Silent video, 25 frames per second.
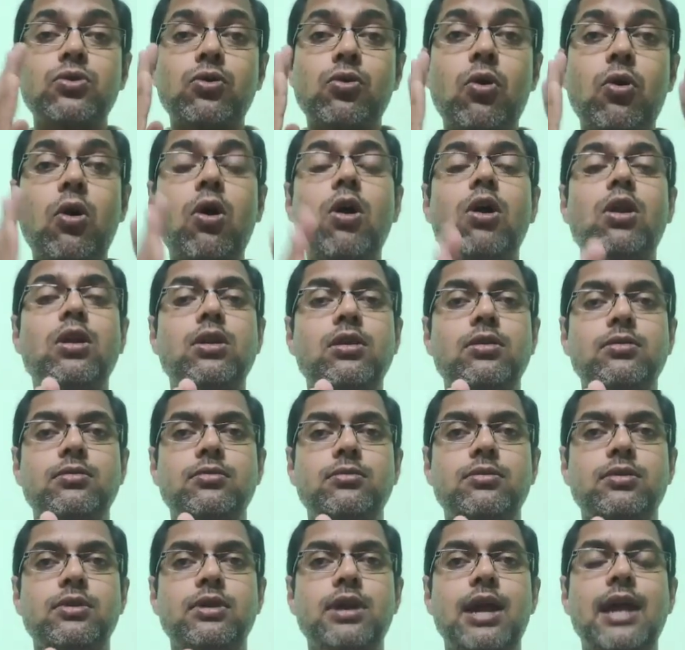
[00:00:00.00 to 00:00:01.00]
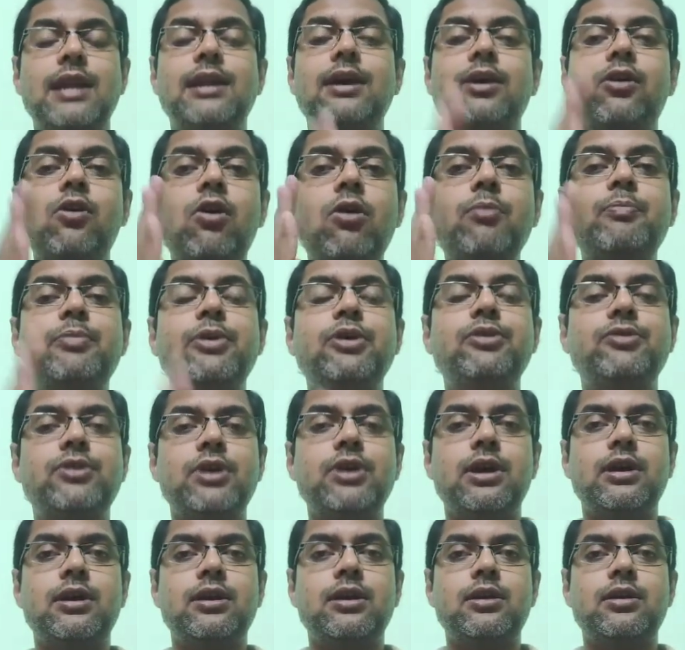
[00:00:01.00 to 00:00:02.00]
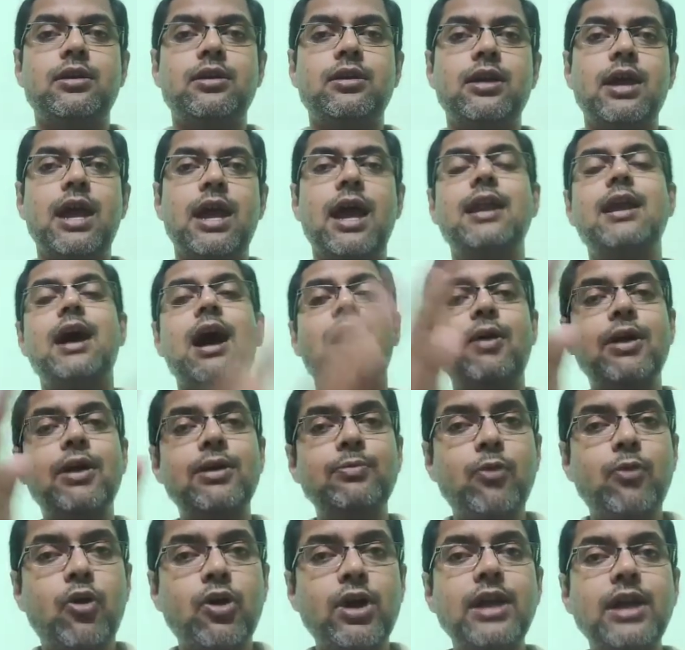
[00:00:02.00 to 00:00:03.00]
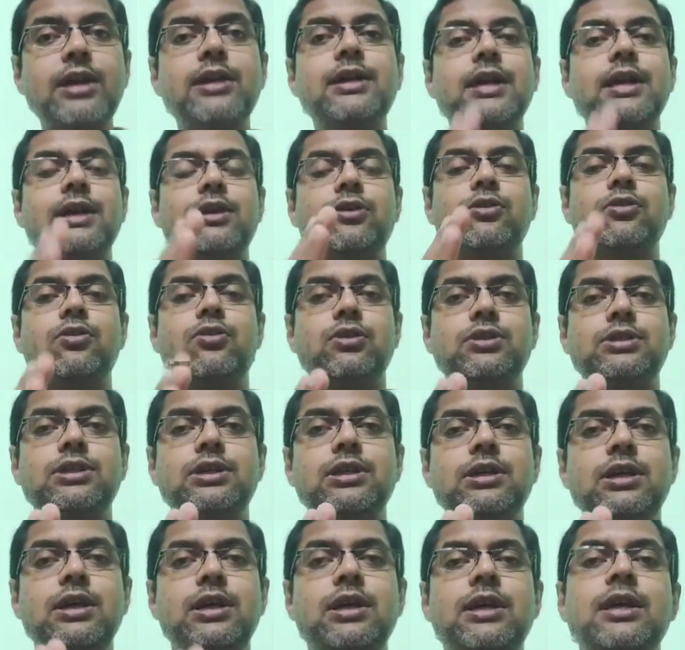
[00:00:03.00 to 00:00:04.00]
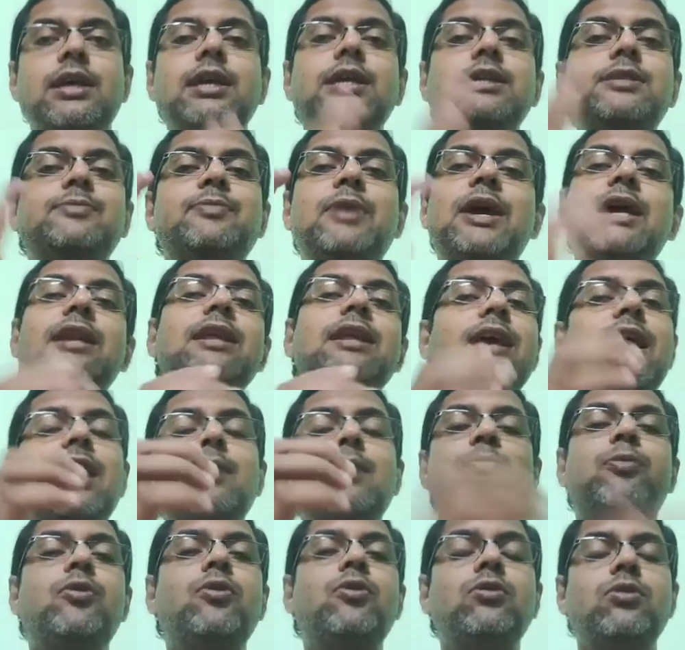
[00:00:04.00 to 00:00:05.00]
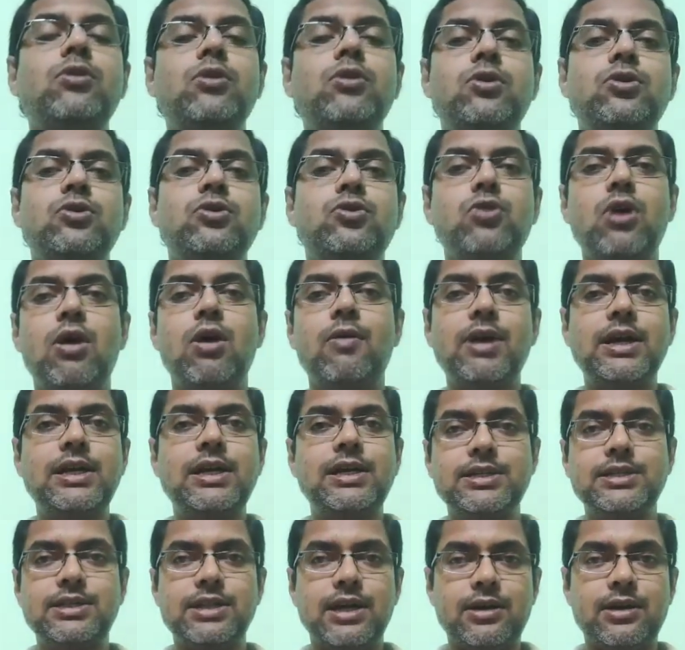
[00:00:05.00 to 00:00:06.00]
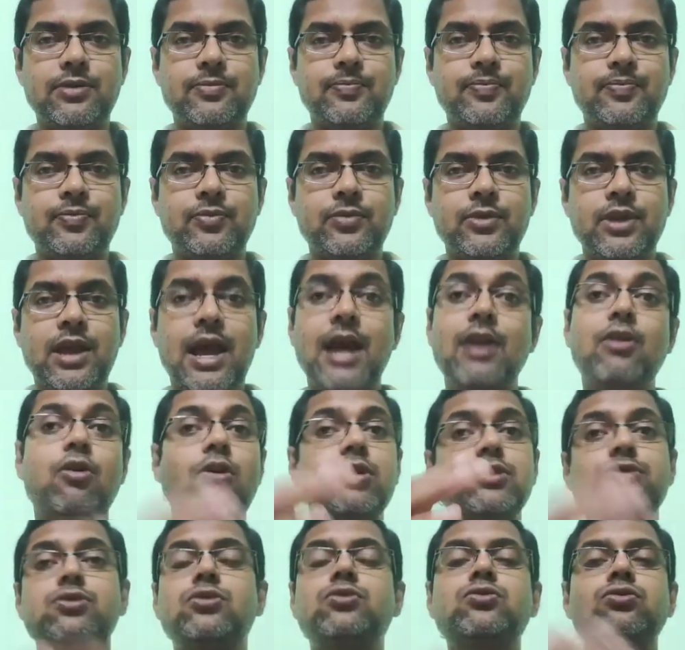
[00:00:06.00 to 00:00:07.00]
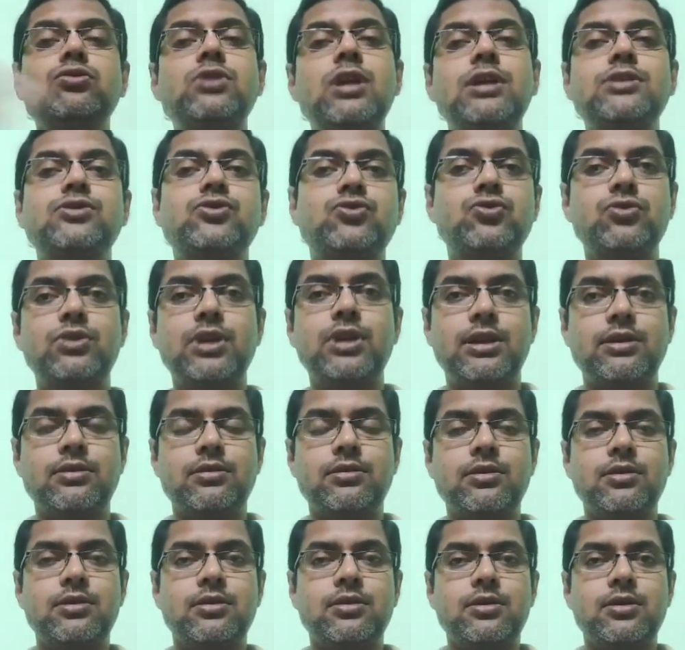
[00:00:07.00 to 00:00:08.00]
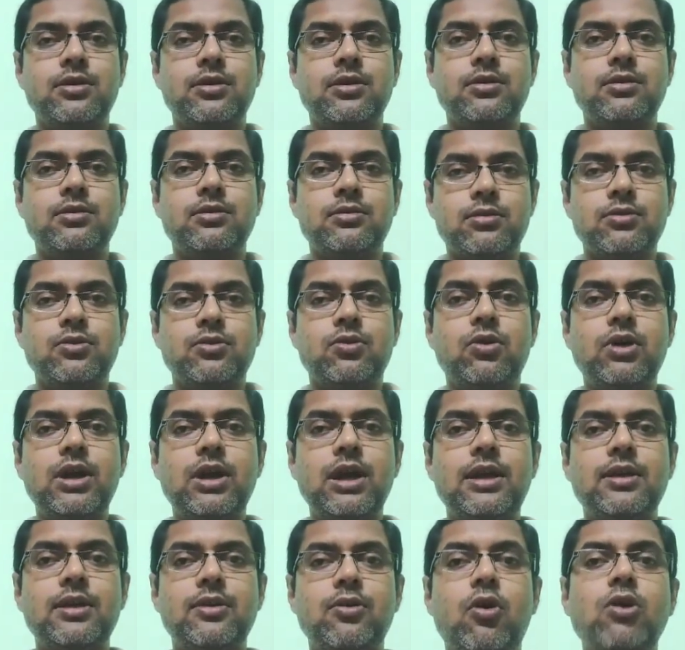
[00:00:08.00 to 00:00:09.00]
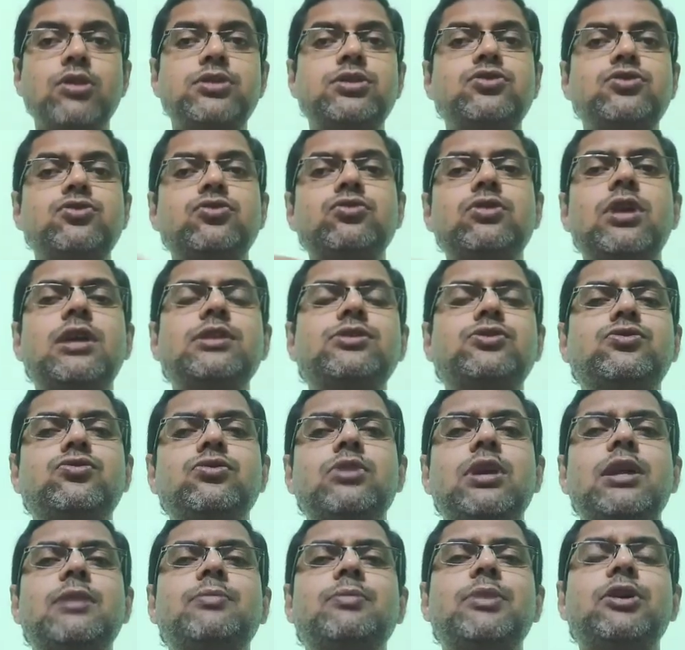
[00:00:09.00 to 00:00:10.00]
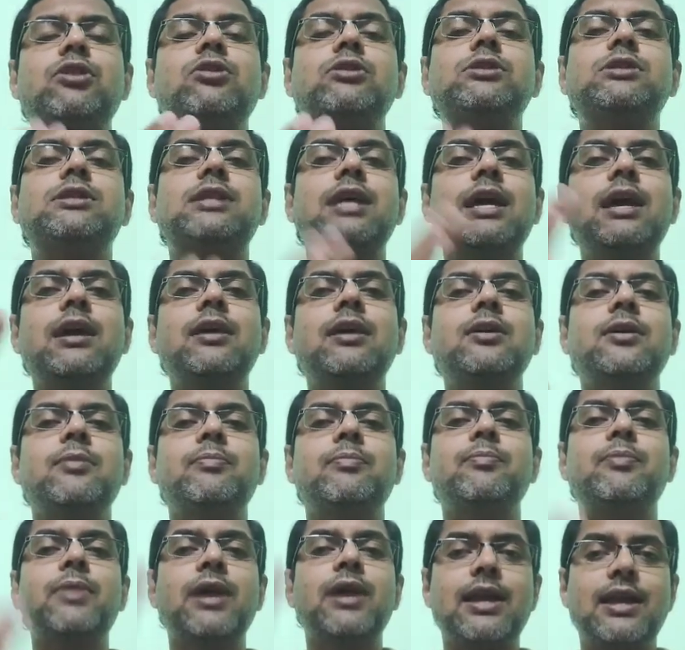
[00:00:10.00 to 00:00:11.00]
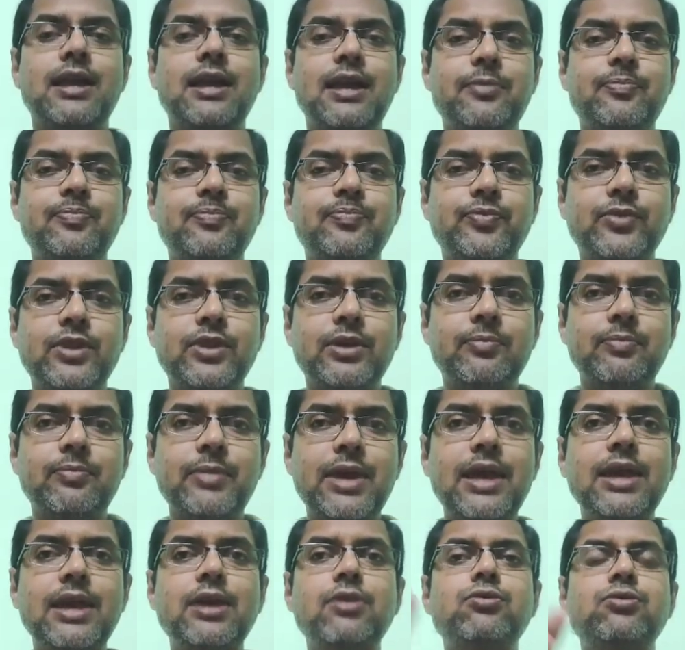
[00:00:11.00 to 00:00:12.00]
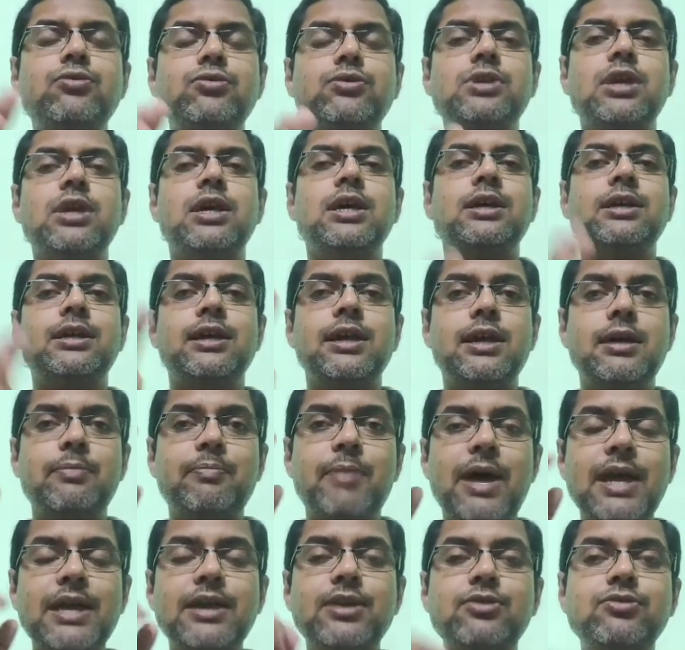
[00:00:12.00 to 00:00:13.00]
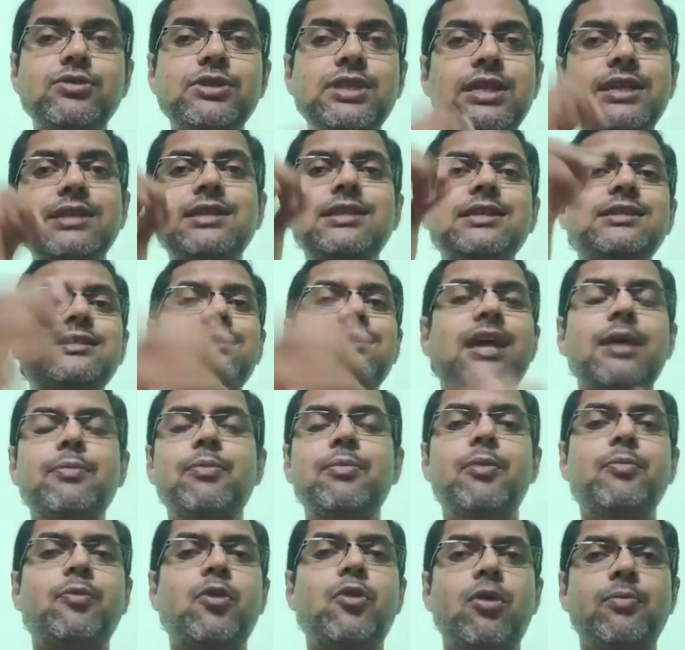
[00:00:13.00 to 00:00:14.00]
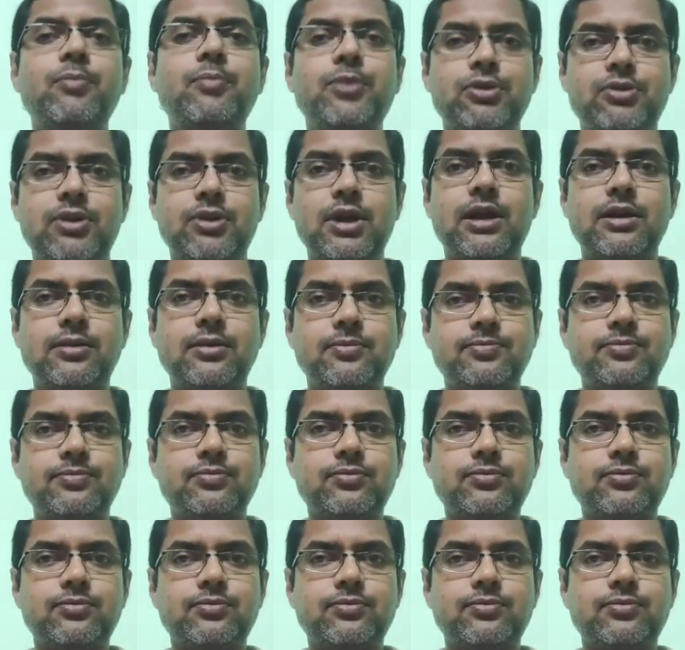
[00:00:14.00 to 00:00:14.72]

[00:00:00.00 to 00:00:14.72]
call and a computer and our modern technology is very helpful to our teacher and also to the student. Okay, also to the student, because they may use by using this type of computer,